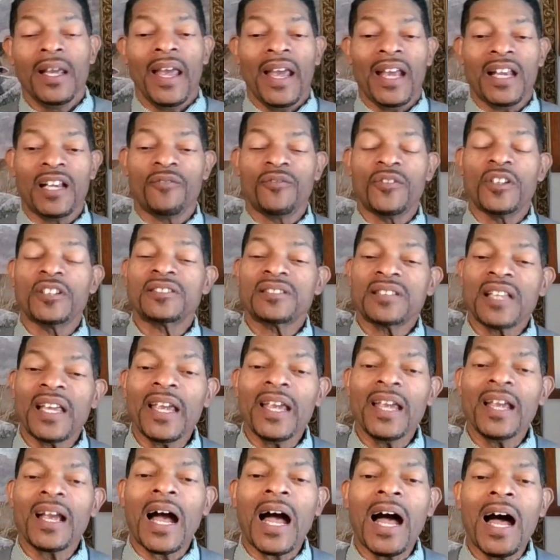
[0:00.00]
And if you're
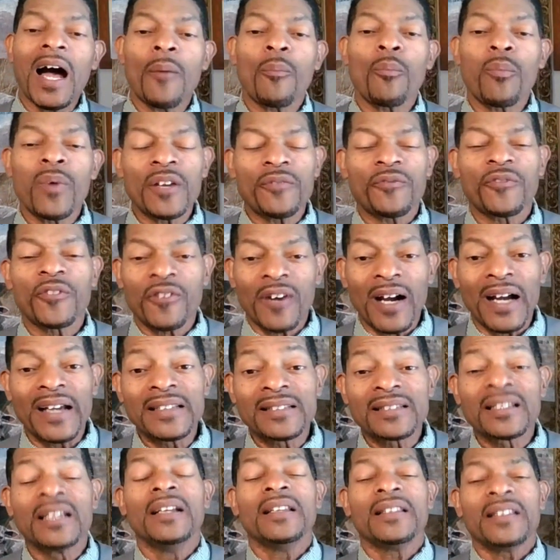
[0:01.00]
saying I'm with
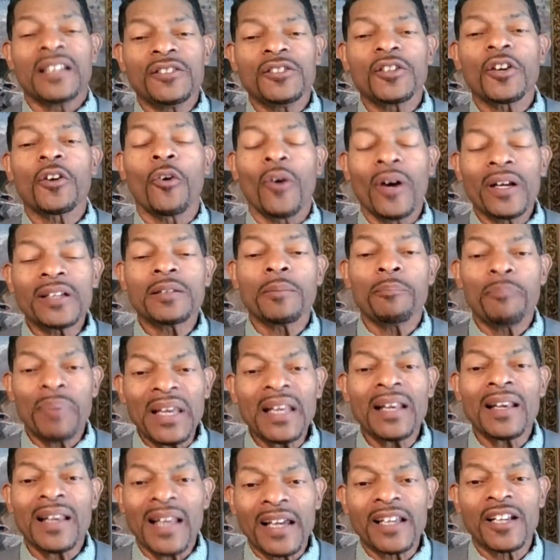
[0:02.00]
Christ, then you're going to
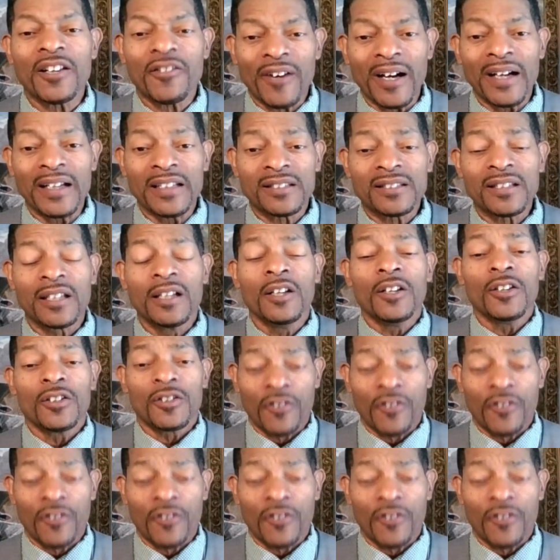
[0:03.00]
be like Christ.